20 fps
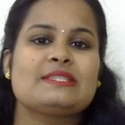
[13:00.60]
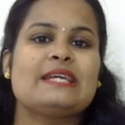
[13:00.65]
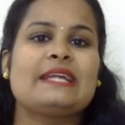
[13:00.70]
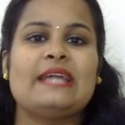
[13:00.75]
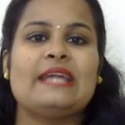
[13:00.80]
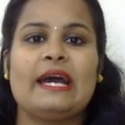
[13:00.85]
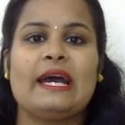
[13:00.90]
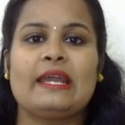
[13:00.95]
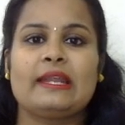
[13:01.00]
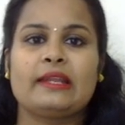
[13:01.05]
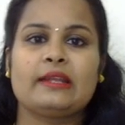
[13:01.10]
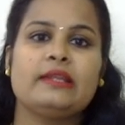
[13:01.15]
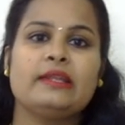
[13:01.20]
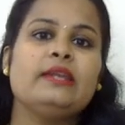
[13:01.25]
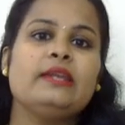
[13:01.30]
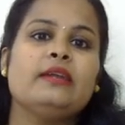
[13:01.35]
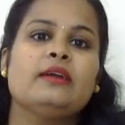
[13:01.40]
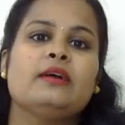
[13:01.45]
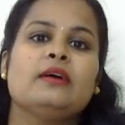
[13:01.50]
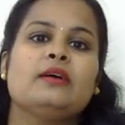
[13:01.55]
that
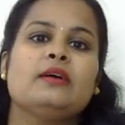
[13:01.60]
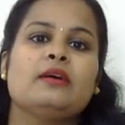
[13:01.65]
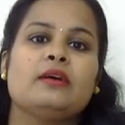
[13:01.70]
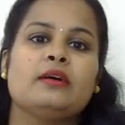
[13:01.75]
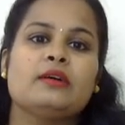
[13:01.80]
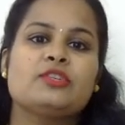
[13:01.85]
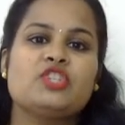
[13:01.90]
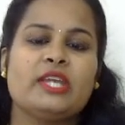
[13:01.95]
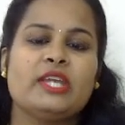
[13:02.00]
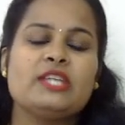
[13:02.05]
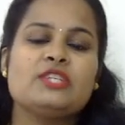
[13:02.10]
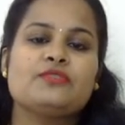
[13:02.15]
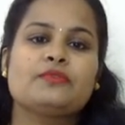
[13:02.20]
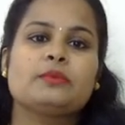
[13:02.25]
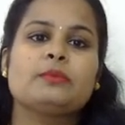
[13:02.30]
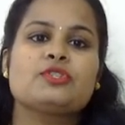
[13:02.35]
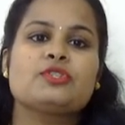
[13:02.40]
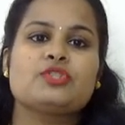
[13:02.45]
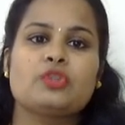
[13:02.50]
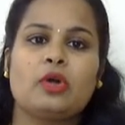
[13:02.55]
directly change from
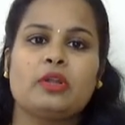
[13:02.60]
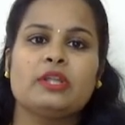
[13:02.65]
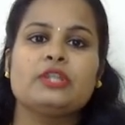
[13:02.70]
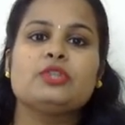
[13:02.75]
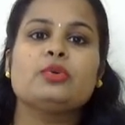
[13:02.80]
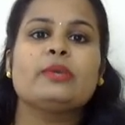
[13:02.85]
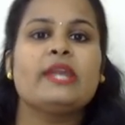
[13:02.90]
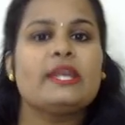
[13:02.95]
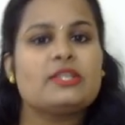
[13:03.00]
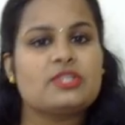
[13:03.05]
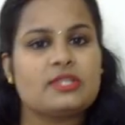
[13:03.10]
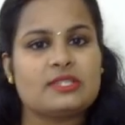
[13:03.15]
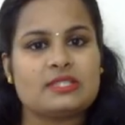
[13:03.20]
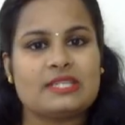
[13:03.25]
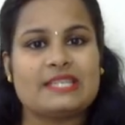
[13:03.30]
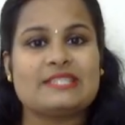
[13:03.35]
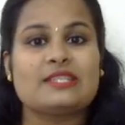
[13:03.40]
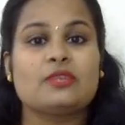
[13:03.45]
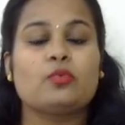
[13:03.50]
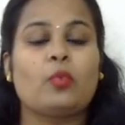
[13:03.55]
the solid to gaseous
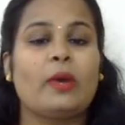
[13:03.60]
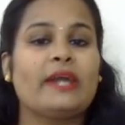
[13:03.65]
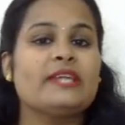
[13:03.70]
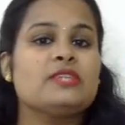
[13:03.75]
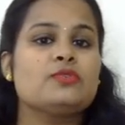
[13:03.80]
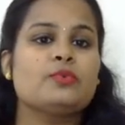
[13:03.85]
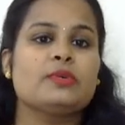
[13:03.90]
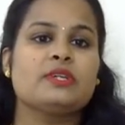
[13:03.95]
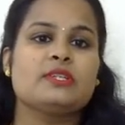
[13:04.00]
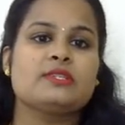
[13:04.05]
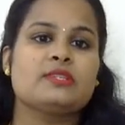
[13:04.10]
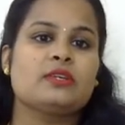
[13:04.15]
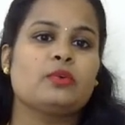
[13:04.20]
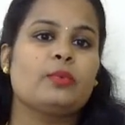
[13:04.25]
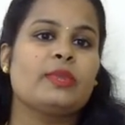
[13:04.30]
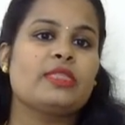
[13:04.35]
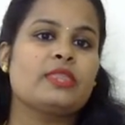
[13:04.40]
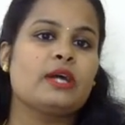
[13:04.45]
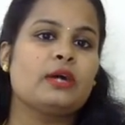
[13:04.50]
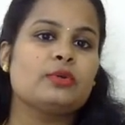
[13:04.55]
state and vice versa
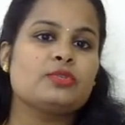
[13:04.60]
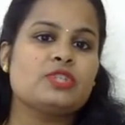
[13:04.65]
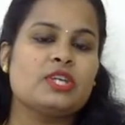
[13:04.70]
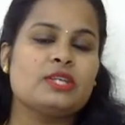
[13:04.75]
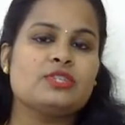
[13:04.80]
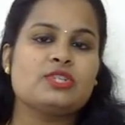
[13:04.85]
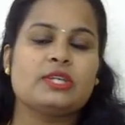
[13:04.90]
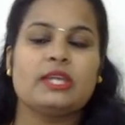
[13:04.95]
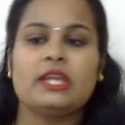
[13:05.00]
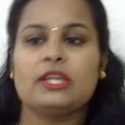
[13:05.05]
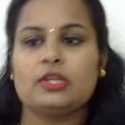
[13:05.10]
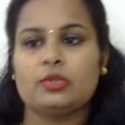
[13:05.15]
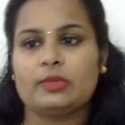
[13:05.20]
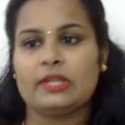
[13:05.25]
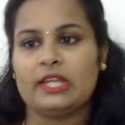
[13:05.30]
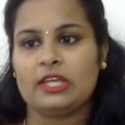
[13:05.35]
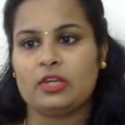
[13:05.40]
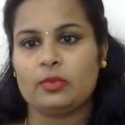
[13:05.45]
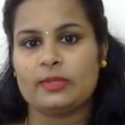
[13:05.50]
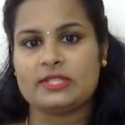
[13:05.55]
without changing into the
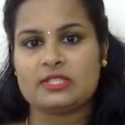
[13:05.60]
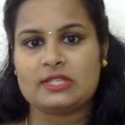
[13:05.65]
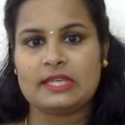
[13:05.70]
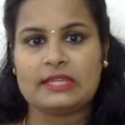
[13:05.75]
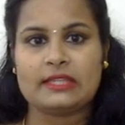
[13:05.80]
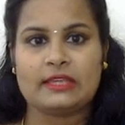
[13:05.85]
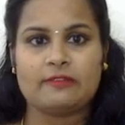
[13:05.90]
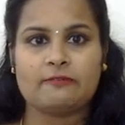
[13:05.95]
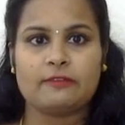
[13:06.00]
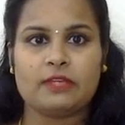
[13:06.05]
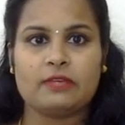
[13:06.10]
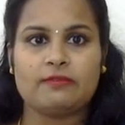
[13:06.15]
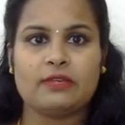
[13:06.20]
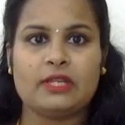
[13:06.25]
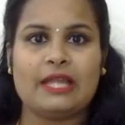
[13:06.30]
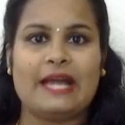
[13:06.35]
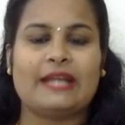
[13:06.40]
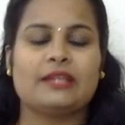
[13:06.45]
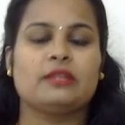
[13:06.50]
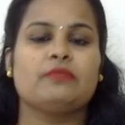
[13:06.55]
liquid state. They've given
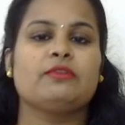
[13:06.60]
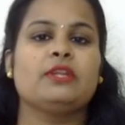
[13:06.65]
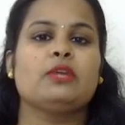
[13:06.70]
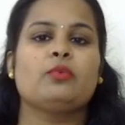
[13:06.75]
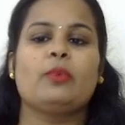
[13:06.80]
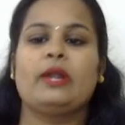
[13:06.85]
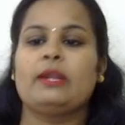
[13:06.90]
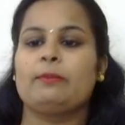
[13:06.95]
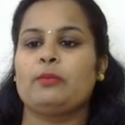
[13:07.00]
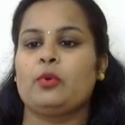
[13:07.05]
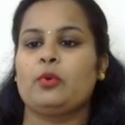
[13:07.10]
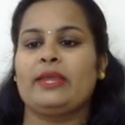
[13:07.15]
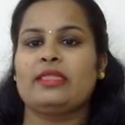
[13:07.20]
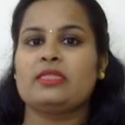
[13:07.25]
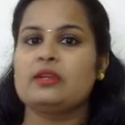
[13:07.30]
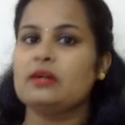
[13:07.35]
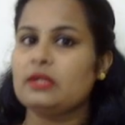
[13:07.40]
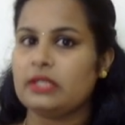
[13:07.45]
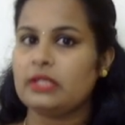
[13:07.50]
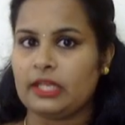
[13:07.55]
activity
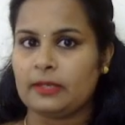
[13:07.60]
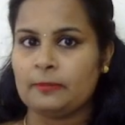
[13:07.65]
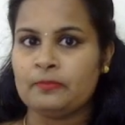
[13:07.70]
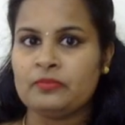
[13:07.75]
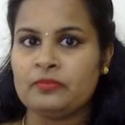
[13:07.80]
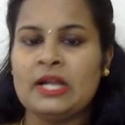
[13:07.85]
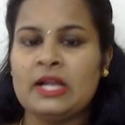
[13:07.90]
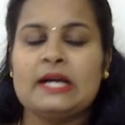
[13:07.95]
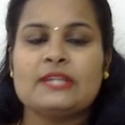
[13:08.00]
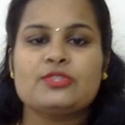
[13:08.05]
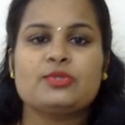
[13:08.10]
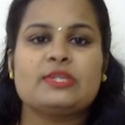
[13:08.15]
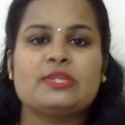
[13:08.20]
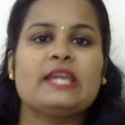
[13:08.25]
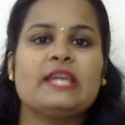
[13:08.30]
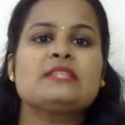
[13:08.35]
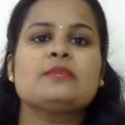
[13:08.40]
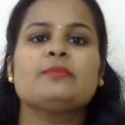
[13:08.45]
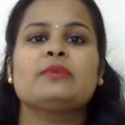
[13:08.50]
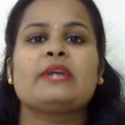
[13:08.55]
1.13. So
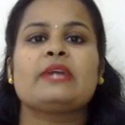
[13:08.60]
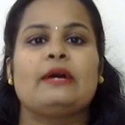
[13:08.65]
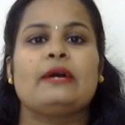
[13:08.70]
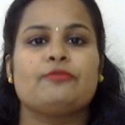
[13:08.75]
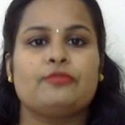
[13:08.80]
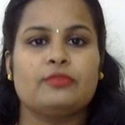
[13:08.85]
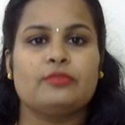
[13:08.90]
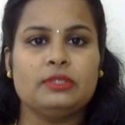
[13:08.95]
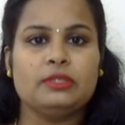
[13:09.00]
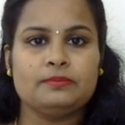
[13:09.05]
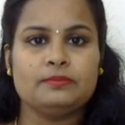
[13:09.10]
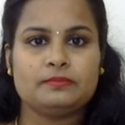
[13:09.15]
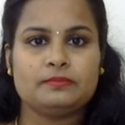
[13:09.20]
take some camphor,